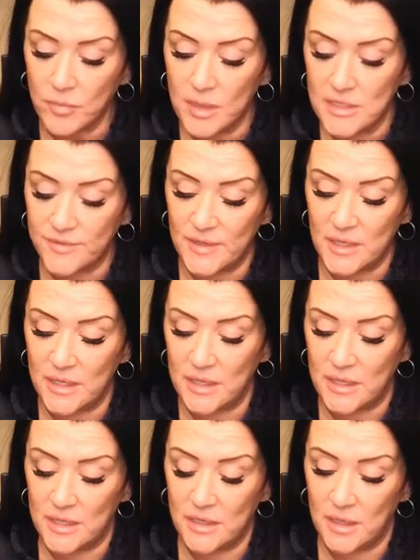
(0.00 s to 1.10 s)
is
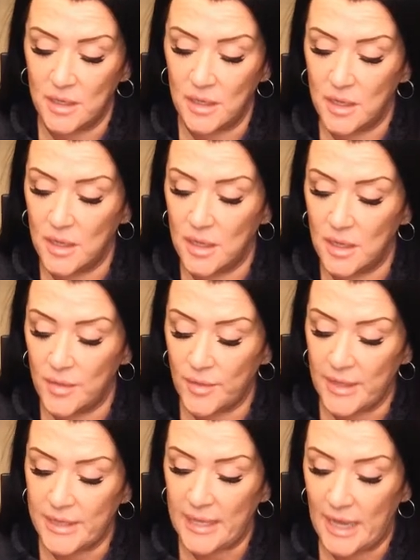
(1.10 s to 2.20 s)
feeling like
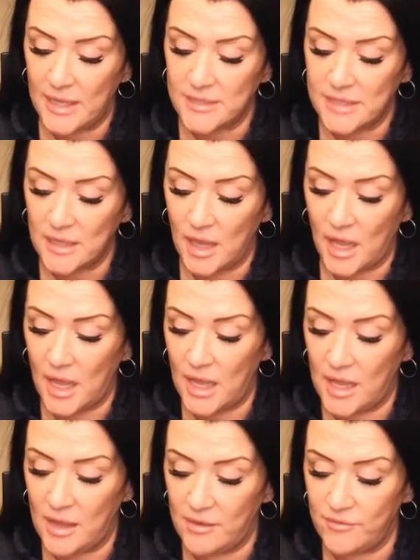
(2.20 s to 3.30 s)
he has a lot
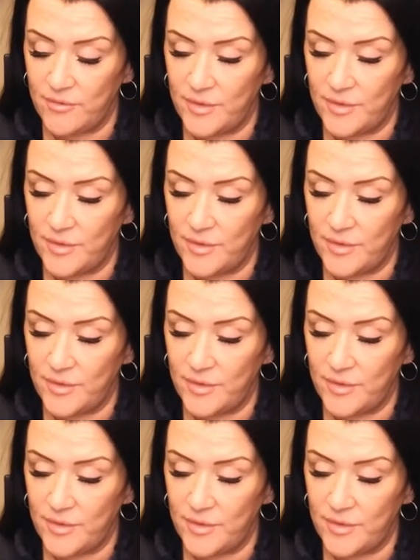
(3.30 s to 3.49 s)
of